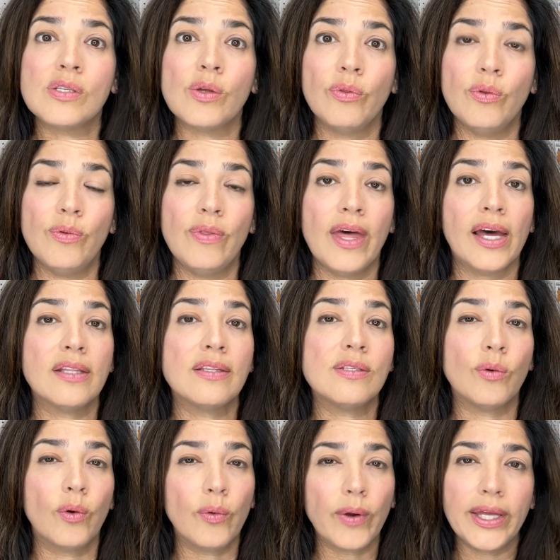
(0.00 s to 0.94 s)
do that.
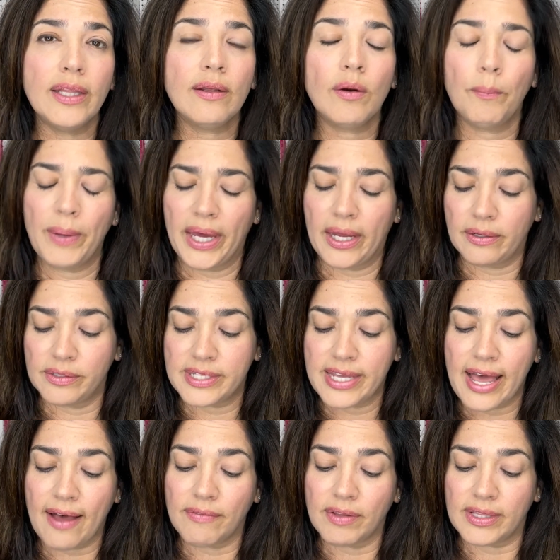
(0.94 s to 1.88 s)
So great little pattern
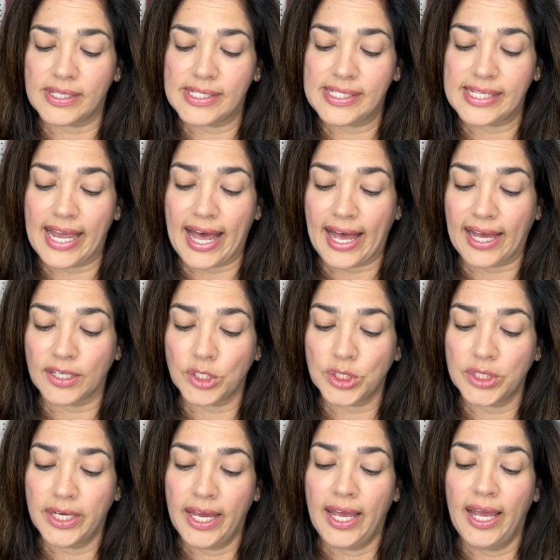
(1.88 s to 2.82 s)
to have on the
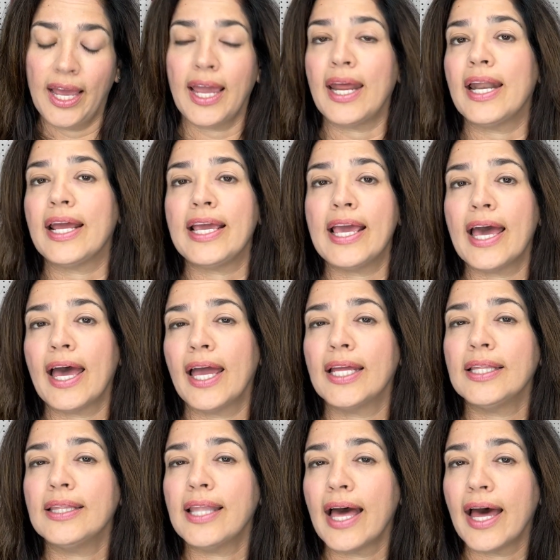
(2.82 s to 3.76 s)
stash. And
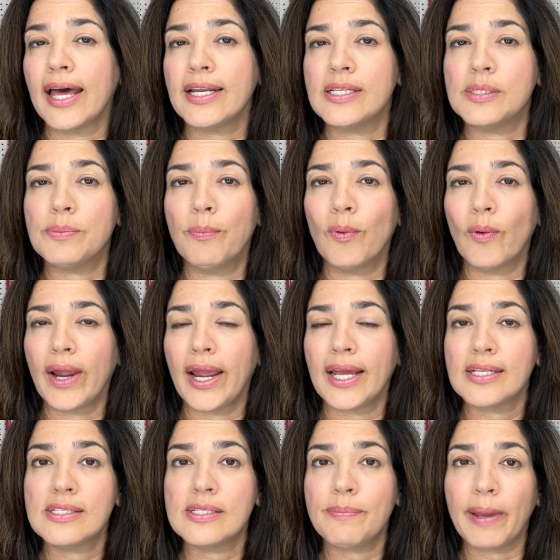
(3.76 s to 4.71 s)
again, that is
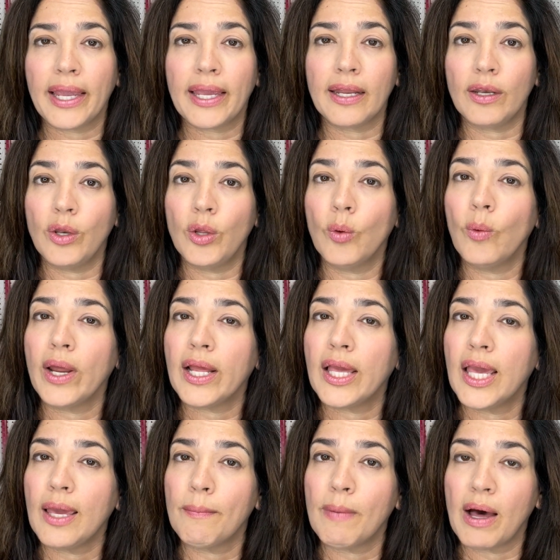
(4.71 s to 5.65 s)
brand spanking new. It
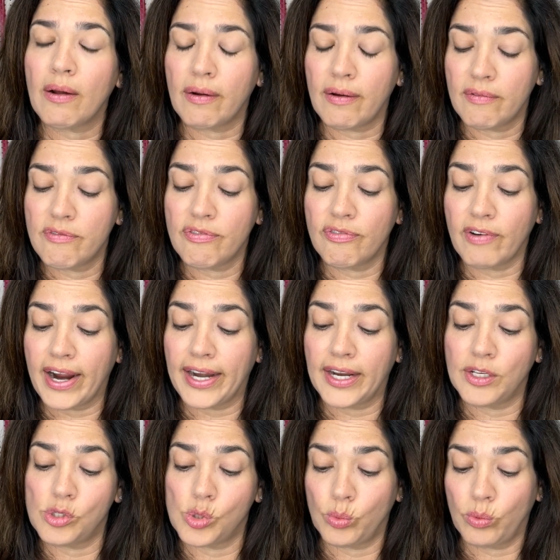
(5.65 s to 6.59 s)
came out on
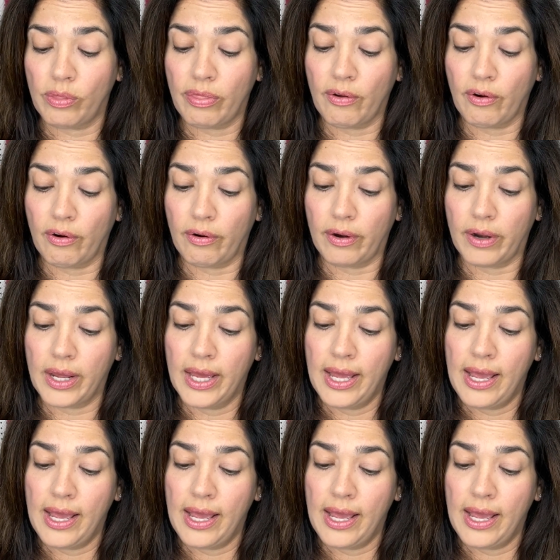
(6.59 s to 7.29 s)
Friday, June 3rd.